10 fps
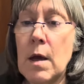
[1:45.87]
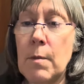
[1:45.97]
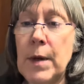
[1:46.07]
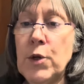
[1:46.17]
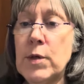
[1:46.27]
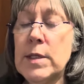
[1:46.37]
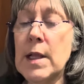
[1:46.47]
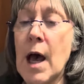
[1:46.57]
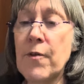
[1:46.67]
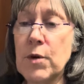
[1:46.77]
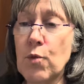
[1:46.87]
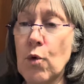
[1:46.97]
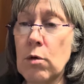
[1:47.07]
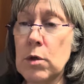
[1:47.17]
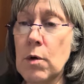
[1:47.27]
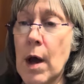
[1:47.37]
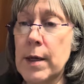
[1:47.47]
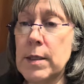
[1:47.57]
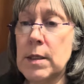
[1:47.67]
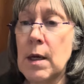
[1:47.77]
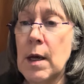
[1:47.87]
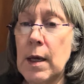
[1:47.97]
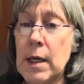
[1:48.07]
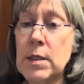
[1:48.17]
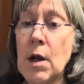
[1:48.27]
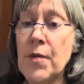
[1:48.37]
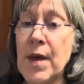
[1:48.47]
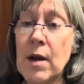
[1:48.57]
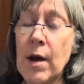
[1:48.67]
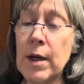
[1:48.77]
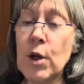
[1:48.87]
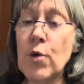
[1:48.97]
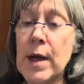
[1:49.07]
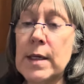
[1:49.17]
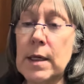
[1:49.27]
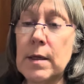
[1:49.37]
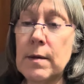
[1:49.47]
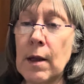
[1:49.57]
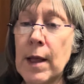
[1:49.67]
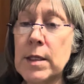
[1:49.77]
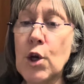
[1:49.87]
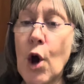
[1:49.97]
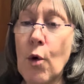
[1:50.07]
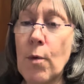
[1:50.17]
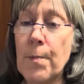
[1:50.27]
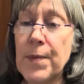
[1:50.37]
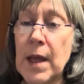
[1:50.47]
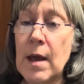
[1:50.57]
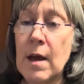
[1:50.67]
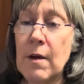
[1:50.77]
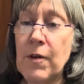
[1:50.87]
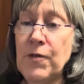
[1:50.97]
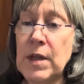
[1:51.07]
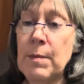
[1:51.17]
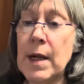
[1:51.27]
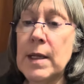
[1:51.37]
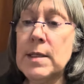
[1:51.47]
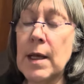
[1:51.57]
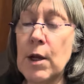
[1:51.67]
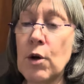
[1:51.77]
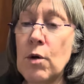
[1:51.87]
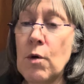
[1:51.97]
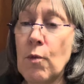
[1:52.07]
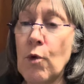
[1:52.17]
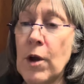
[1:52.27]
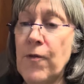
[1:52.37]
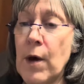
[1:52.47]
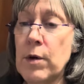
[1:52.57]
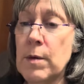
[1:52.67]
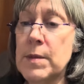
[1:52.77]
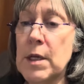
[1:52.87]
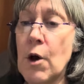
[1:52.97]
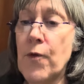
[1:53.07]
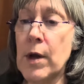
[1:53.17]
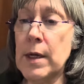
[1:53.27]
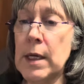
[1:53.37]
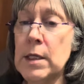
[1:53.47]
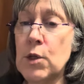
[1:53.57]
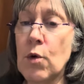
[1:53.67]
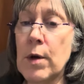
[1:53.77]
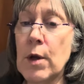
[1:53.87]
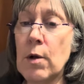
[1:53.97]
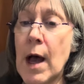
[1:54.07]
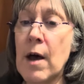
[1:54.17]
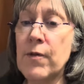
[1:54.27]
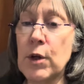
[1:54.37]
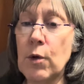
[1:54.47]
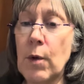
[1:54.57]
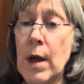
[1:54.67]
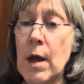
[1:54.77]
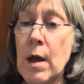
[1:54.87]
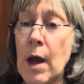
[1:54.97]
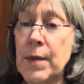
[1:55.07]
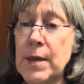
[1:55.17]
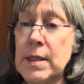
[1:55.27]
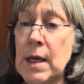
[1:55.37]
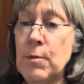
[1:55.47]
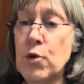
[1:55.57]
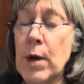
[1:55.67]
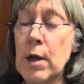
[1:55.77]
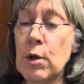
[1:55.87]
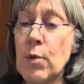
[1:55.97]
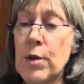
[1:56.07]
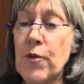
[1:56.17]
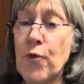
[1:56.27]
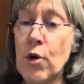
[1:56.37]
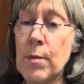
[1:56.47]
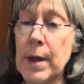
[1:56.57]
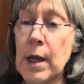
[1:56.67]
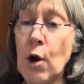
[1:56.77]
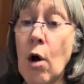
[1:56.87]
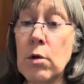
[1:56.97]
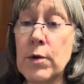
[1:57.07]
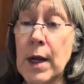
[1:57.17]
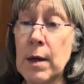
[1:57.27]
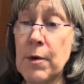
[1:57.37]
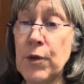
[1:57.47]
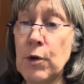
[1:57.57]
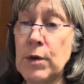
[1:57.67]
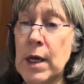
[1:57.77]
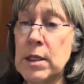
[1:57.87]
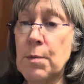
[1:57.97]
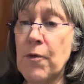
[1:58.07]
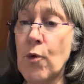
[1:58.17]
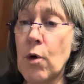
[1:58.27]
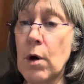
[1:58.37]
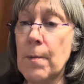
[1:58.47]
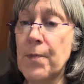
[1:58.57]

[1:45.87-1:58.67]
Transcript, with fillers: Beatrice laughed and rolled her eyes. He's not that kind of crazy. Now let's go. Fifteen minutes later, Roy found himself on East Oriole Avenue, at the same trailer where the foreman had hollered at him a few days before.